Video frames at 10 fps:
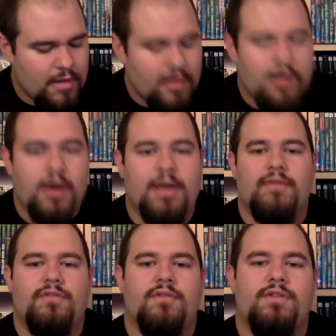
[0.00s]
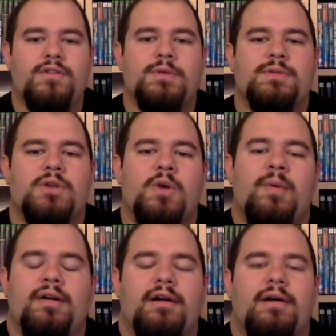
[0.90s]
Okay, so this was how
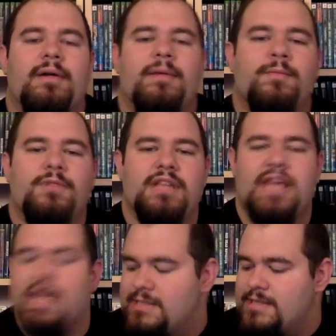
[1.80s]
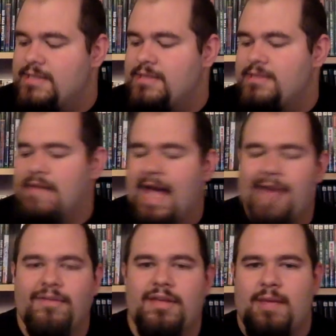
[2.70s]
about with the cases
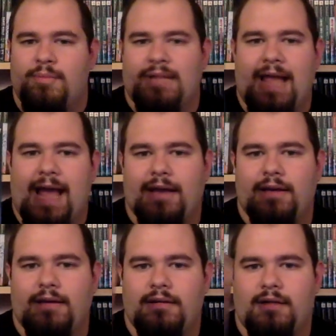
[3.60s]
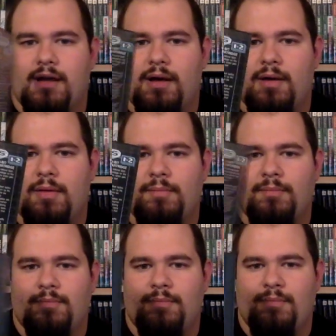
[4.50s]
having a black
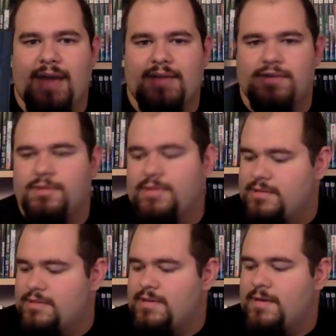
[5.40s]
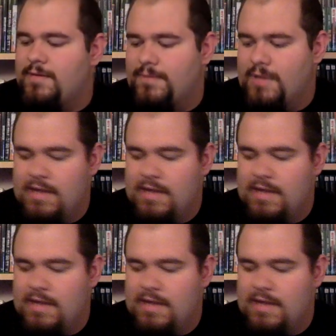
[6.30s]
back to it and stuff.